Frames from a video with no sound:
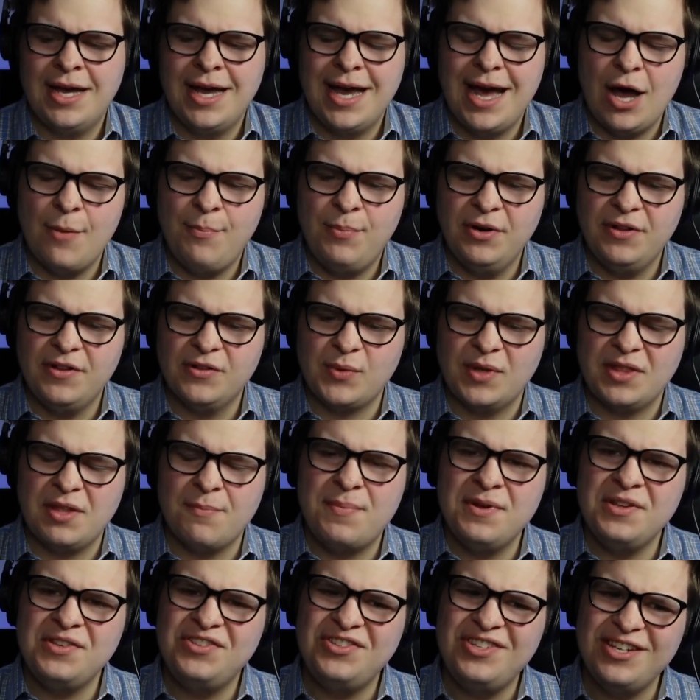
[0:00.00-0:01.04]
I'll put it this way, the
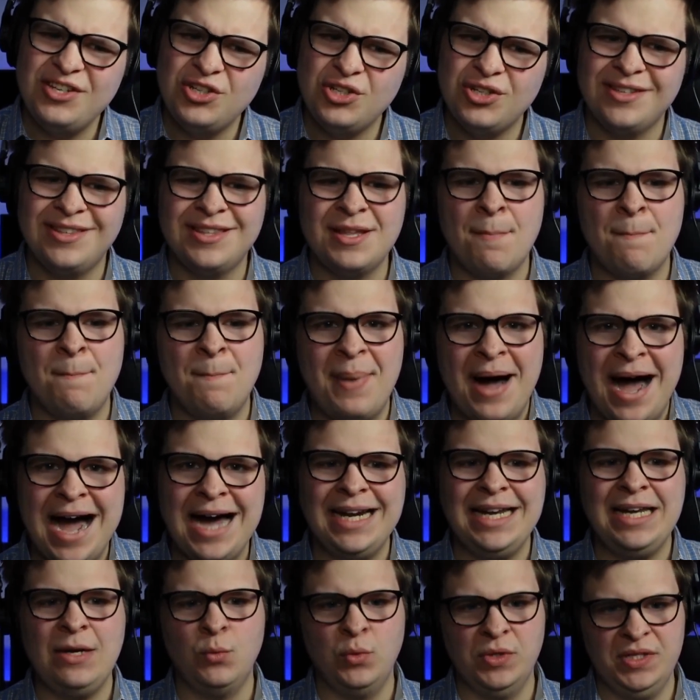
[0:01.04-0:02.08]
position the
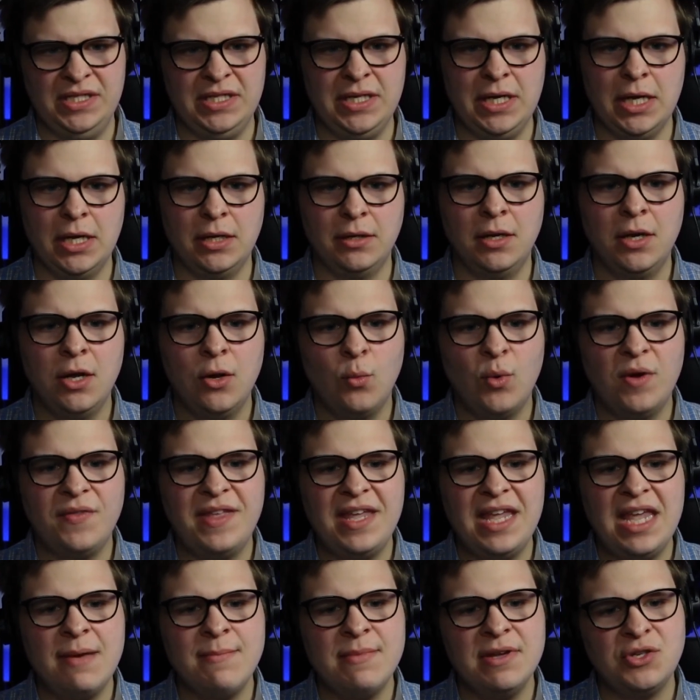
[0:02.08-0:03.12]
body was in when
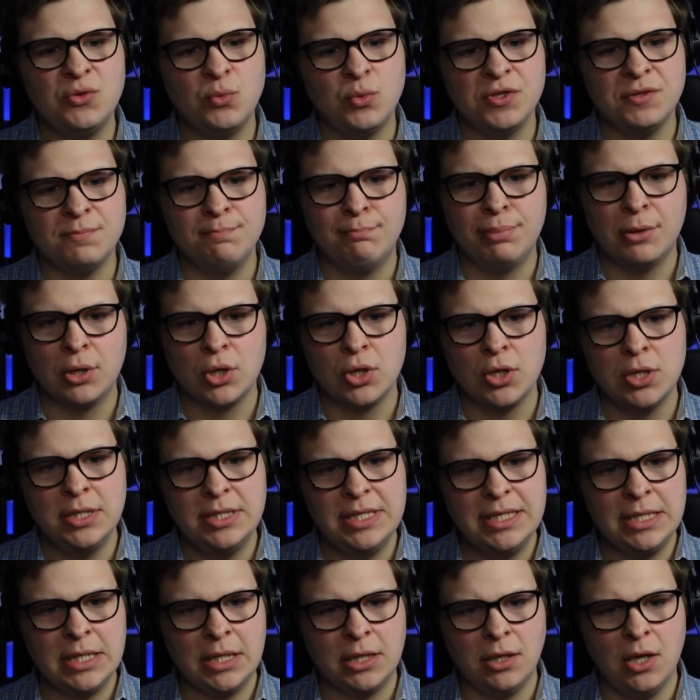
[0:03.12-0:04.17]
the image was
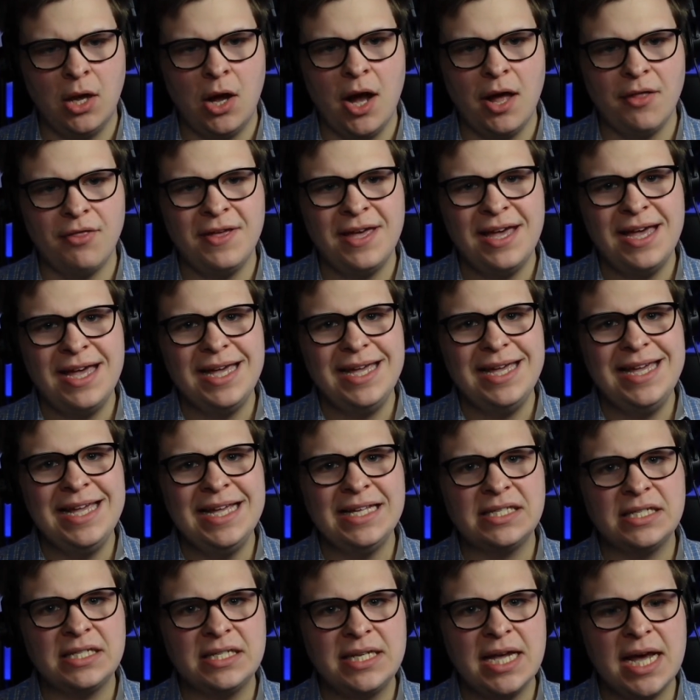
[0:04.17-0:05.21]
burned in the cloth,
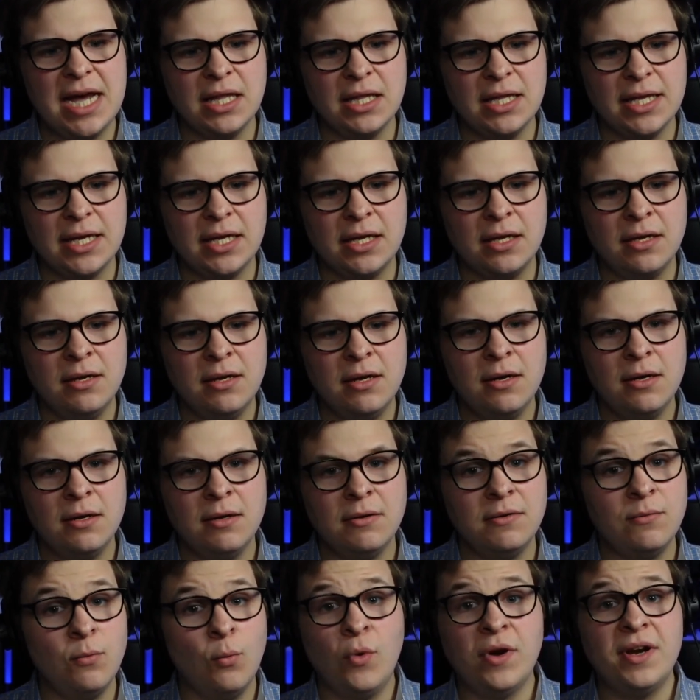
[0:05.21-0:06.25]
it's telling
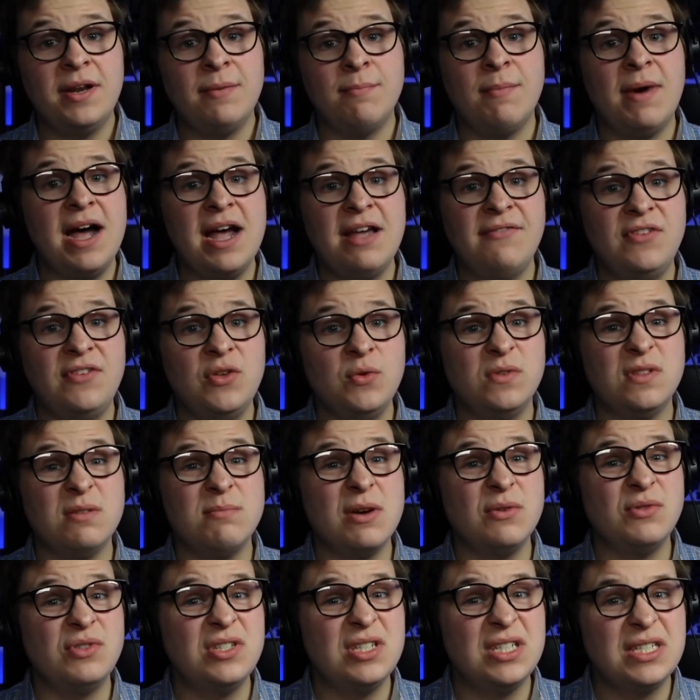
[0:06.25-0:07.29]
what, in my view, is the
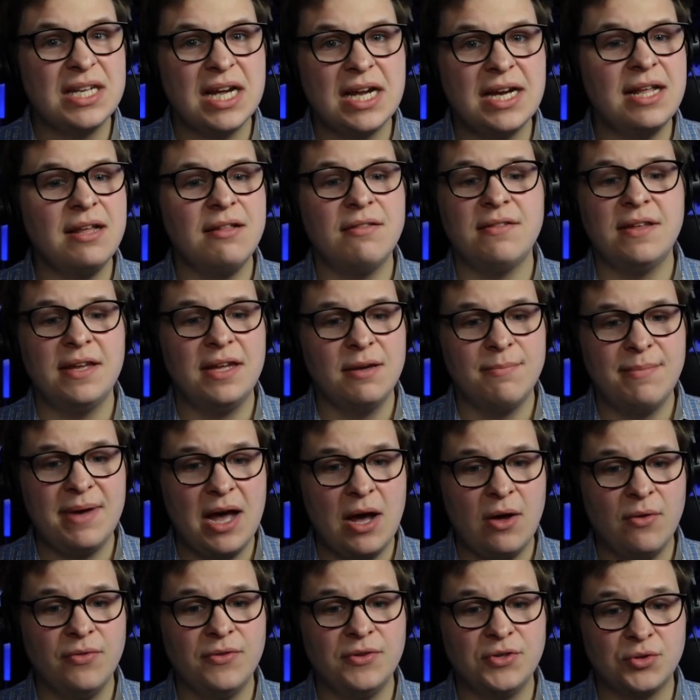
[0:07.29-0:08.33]
most stunning thing
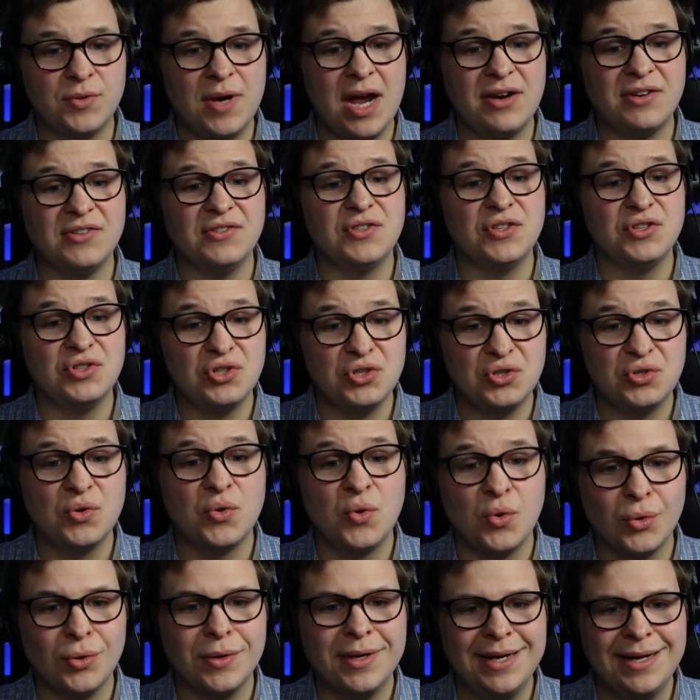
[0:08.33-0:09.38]
about the Shroud is the
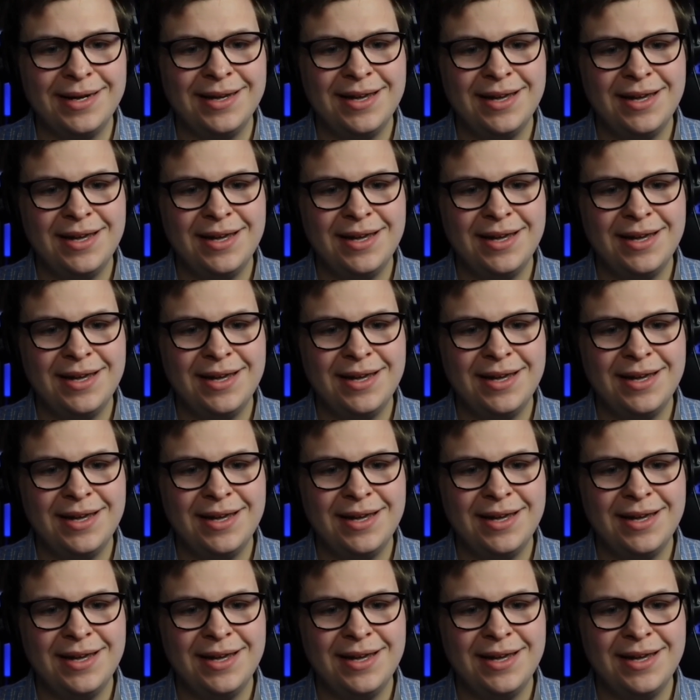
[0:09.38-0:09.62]
story